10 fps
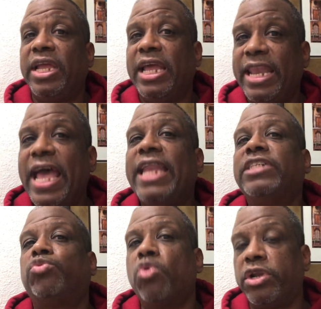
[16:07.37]
And that
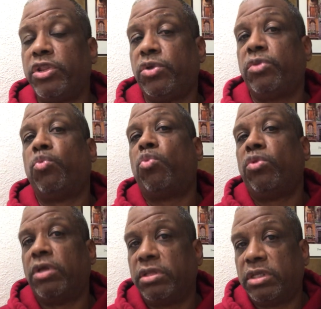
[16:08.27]
is one of the,
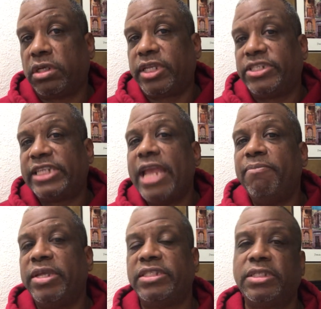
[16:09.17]
the, the
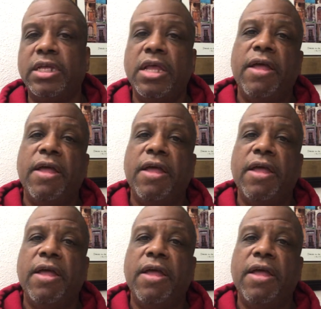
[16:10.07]
statements